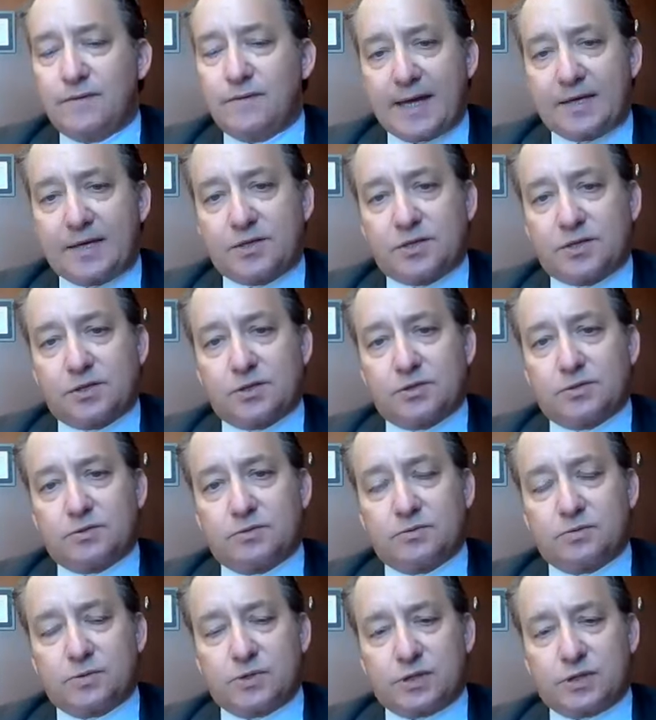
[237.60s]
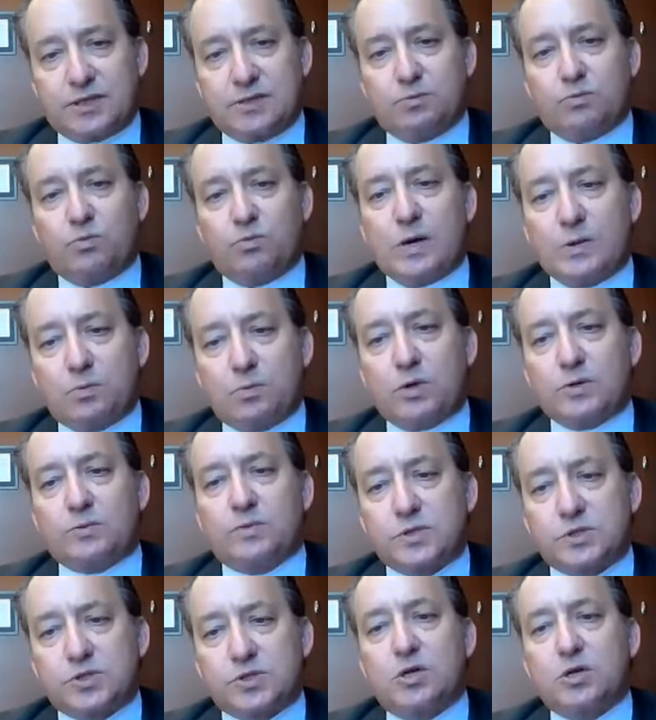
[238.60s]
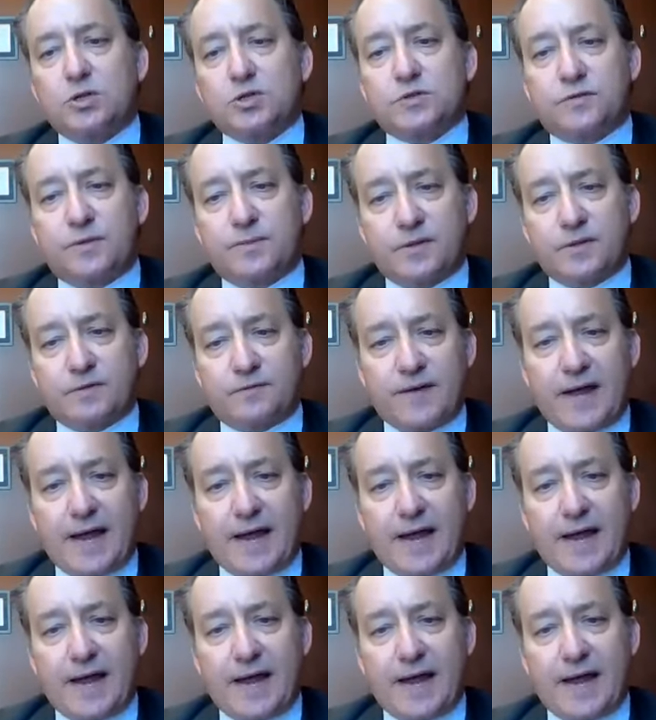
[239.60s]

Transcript: factor, what results from the